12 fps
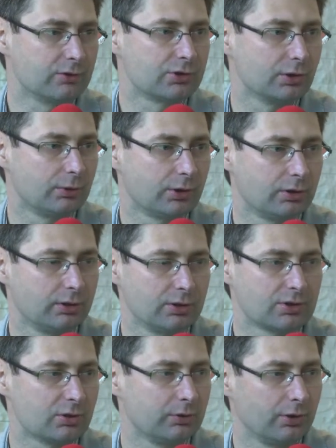So
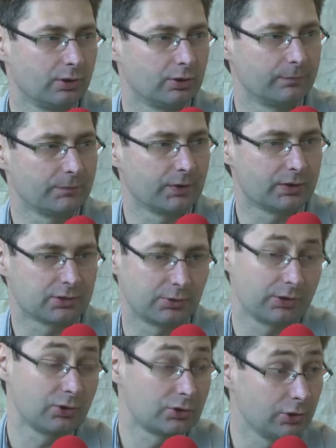
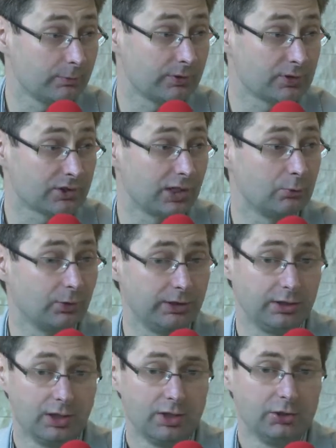the consumers can really